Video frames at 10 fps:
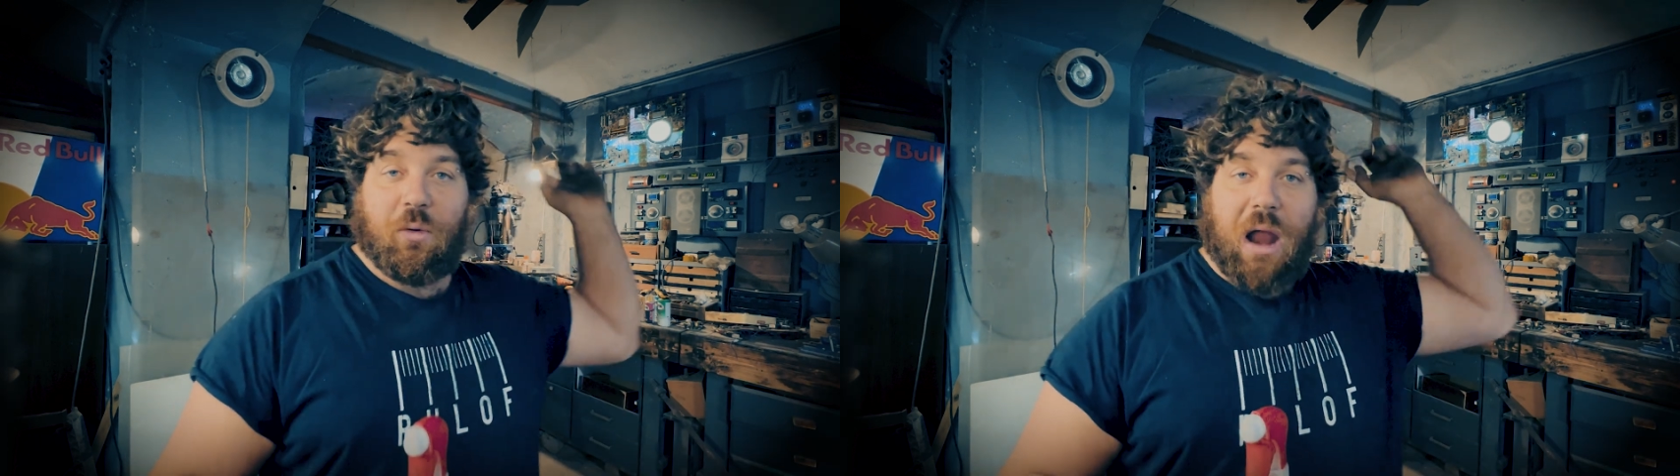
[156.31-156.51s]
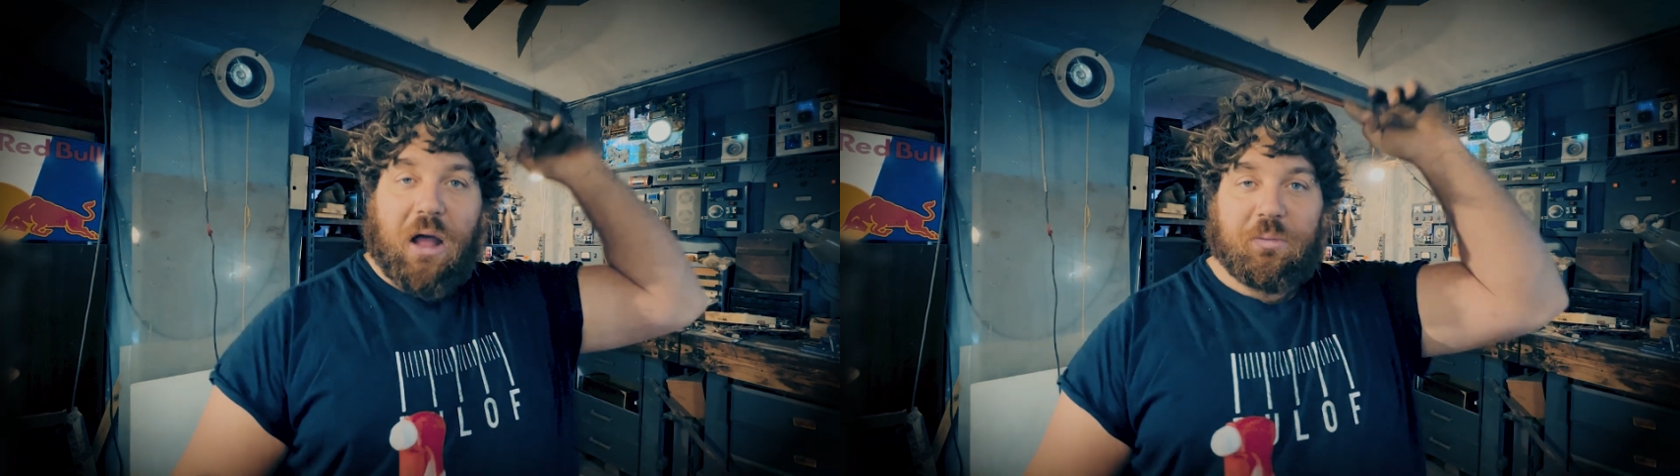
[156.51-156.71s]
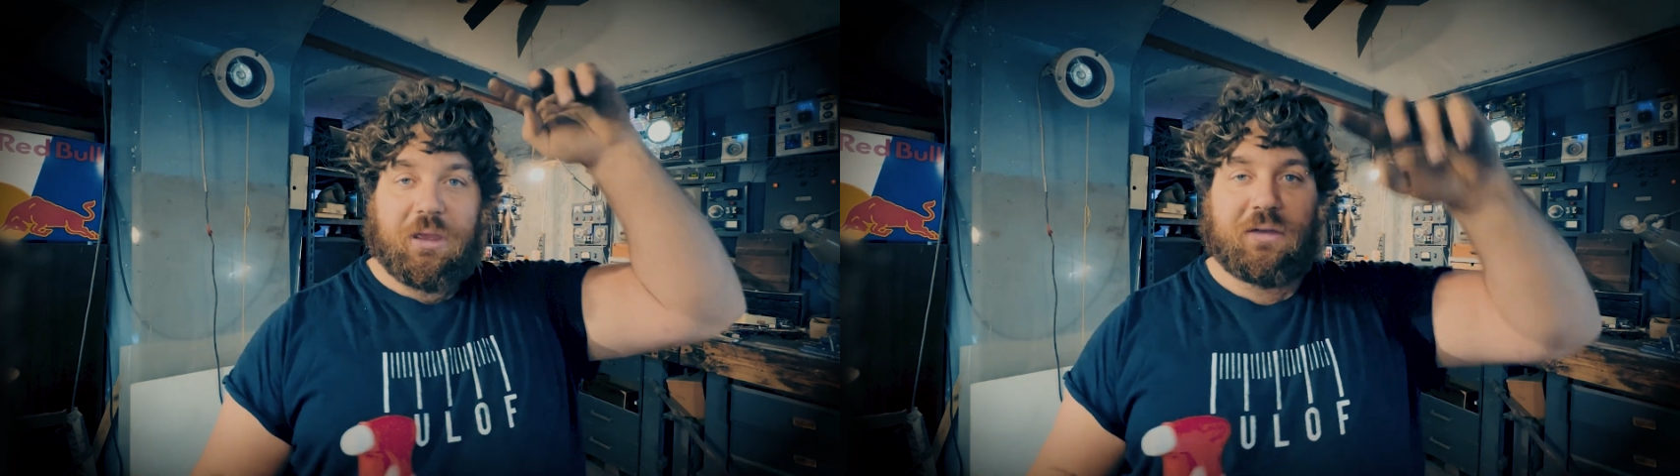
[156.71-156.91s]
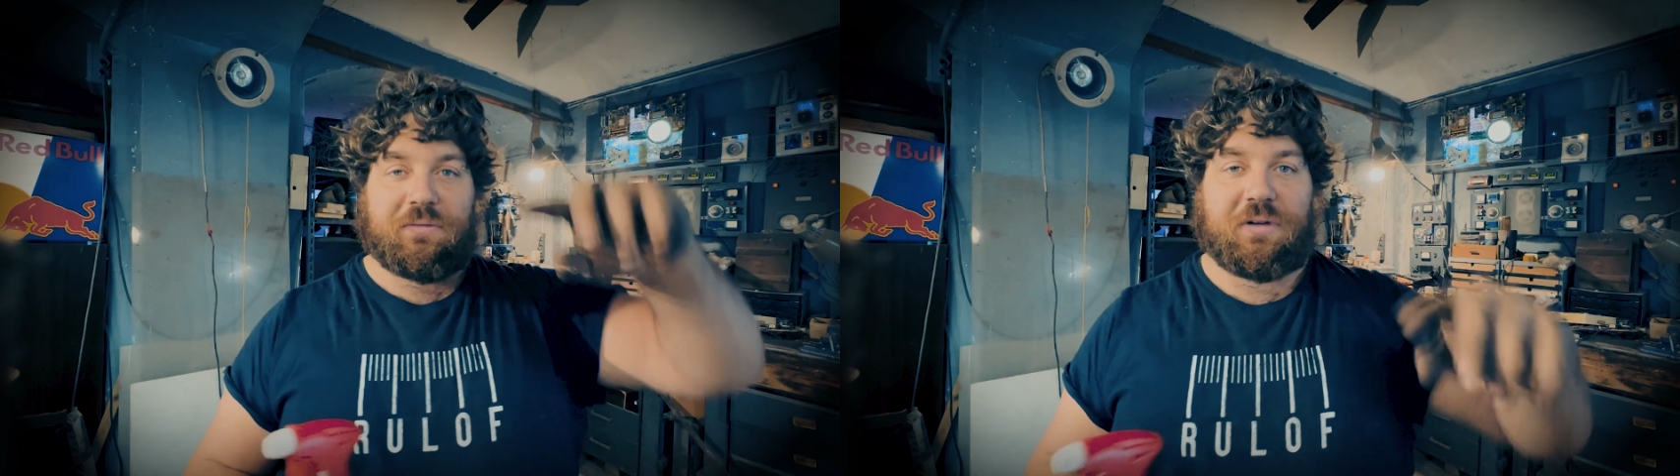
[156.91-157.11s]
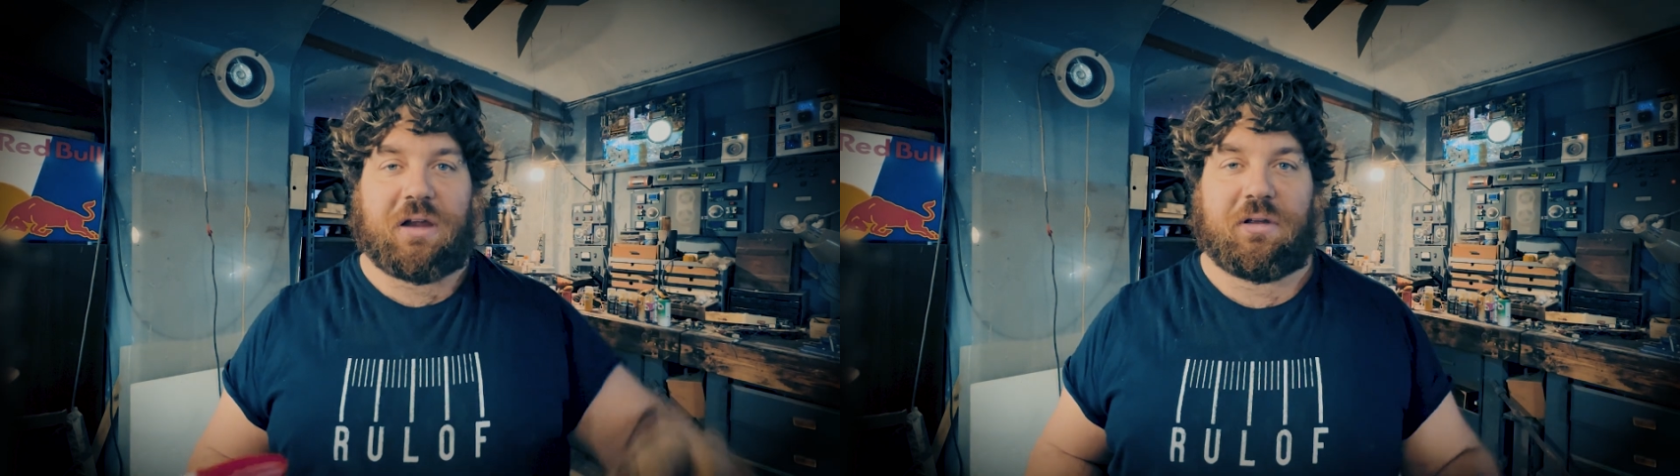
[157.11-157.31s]
around me
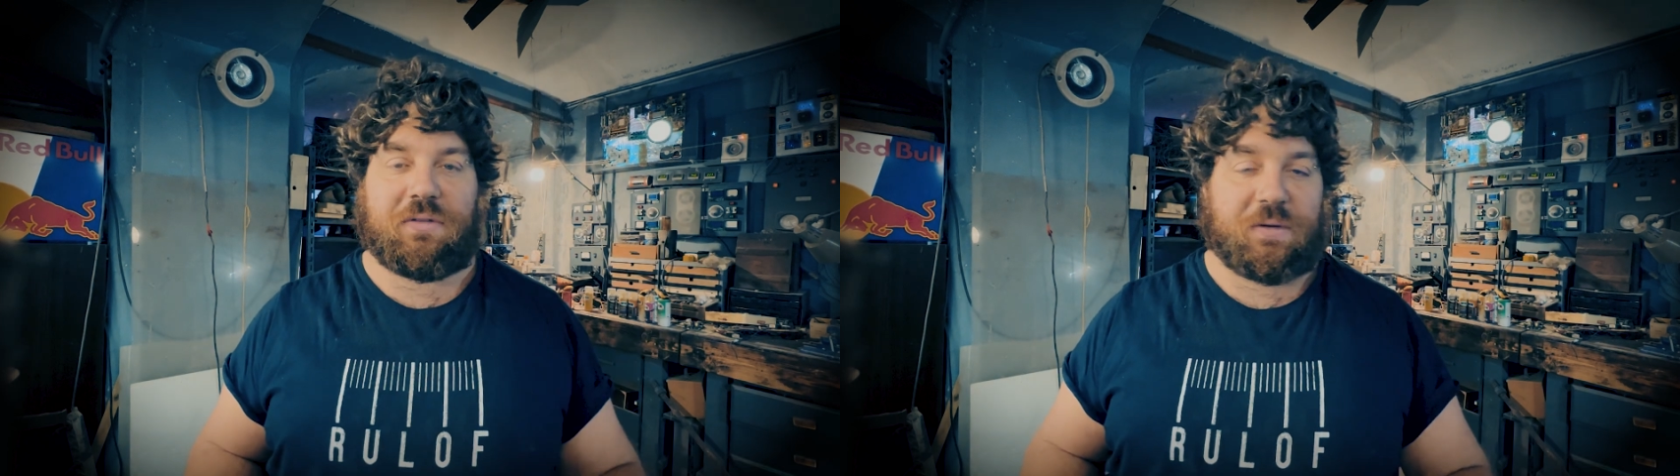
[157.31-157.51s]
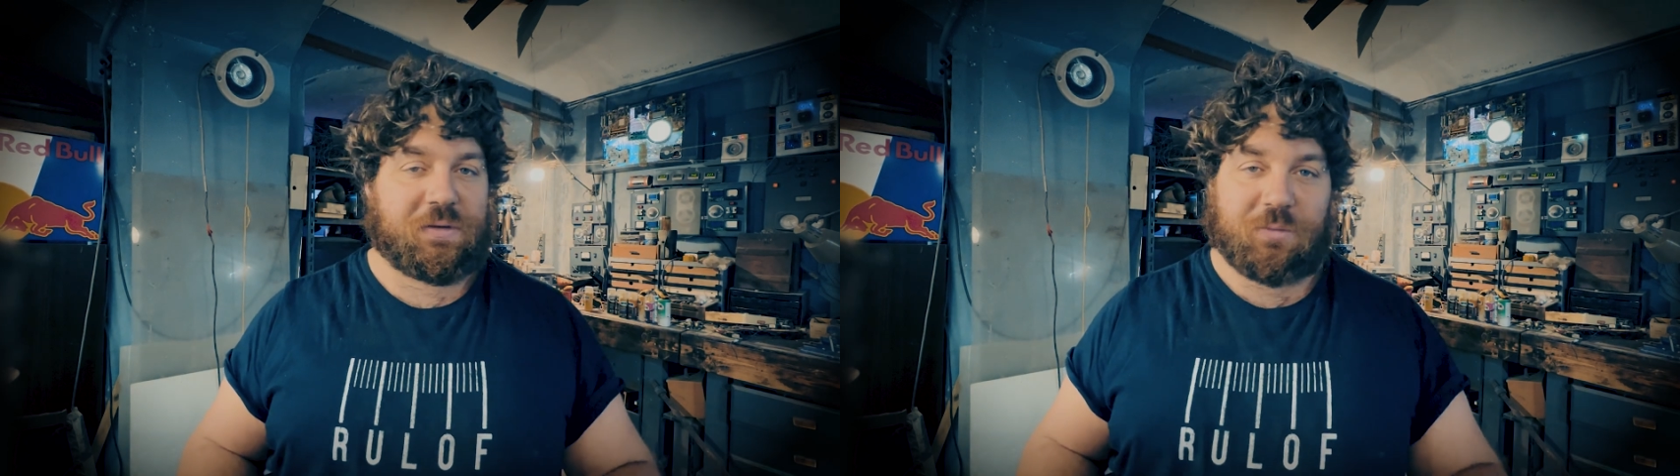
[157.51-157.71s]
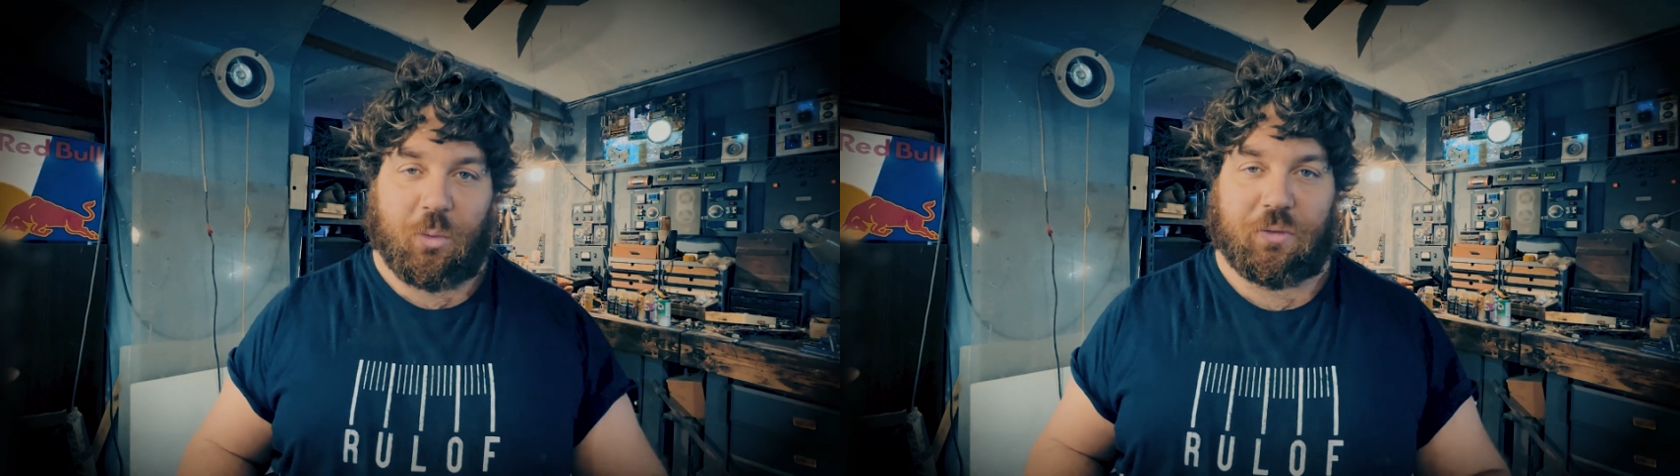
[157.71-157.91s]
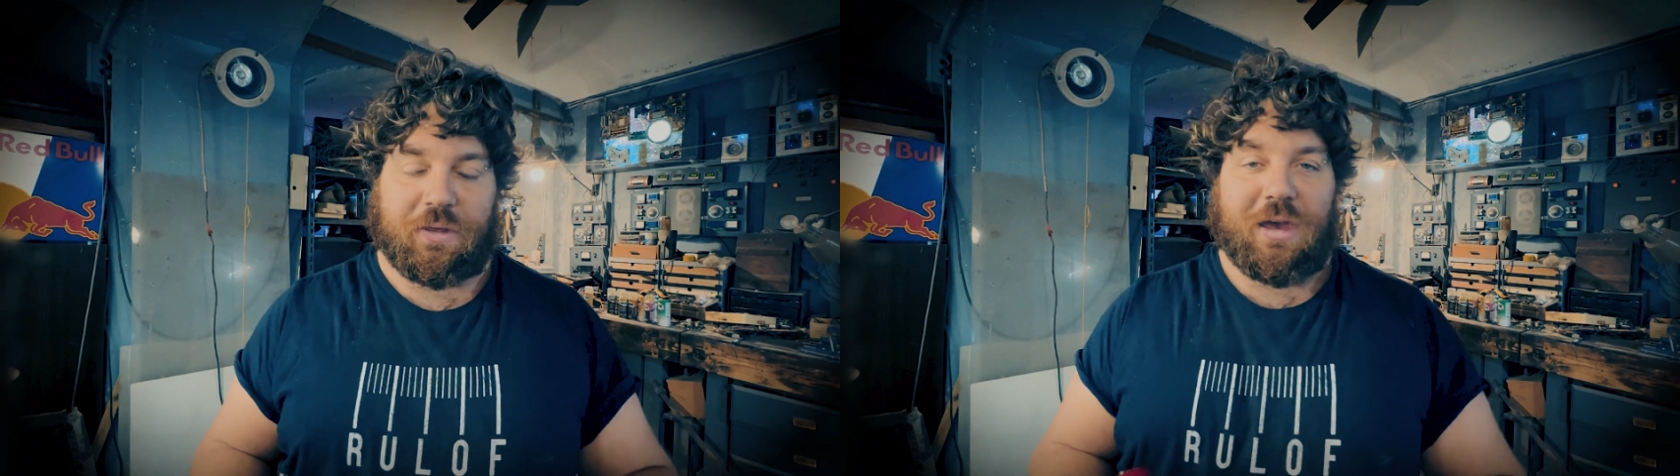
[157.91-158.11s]
very very smooth.